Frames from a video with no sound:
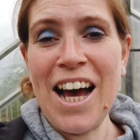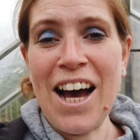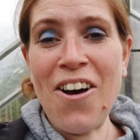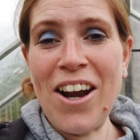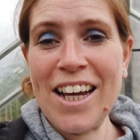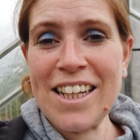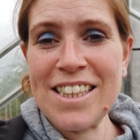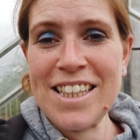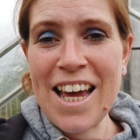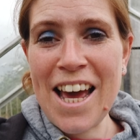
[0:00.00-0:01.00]
All I can
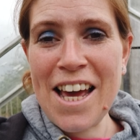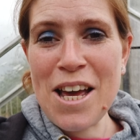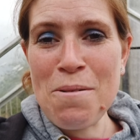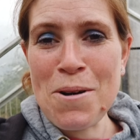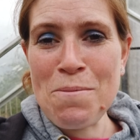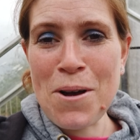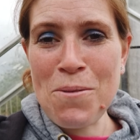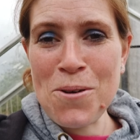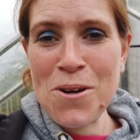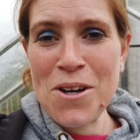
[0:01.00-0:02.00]
say about my
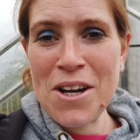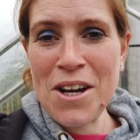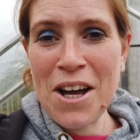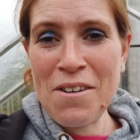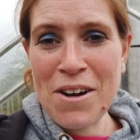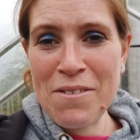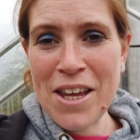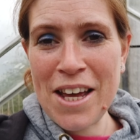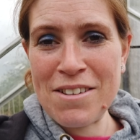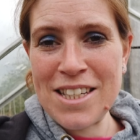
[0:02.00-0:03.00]
work around
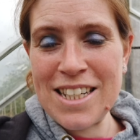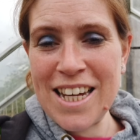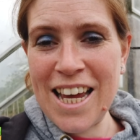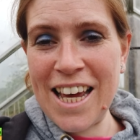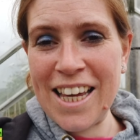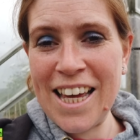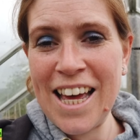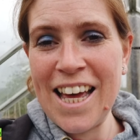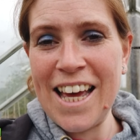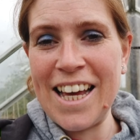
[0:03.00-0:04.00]
the house today
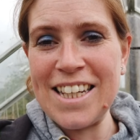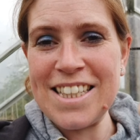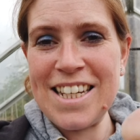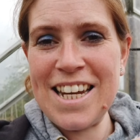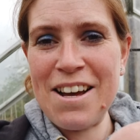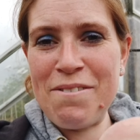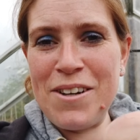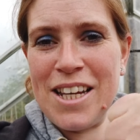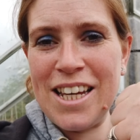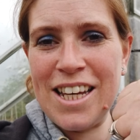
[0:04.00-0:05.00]
is
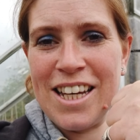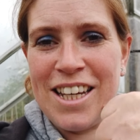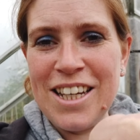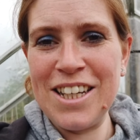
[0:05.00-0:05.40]
lovely